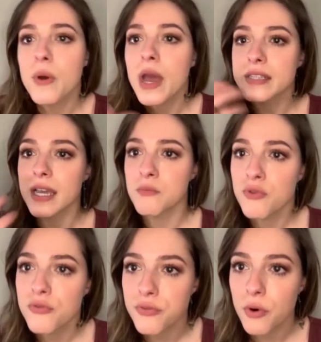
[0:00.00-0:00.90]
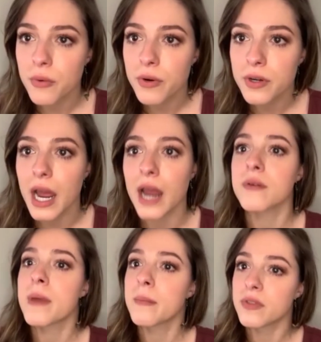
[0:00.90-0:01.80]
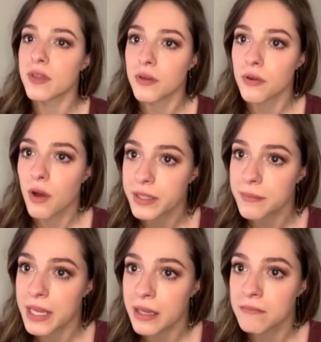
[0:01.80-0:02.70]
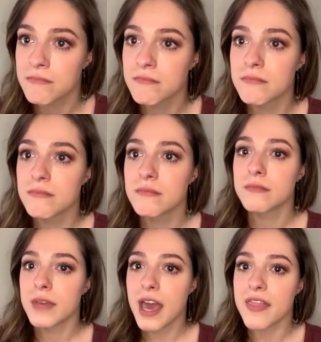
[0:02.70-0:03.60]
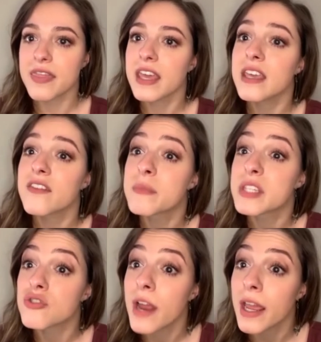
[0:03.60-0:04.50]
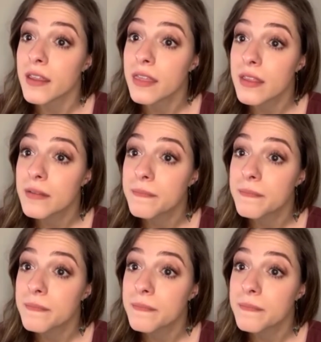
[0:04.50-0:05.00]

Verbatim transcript: as I move forward, I remember that they're all in me, yes. and they give me strength.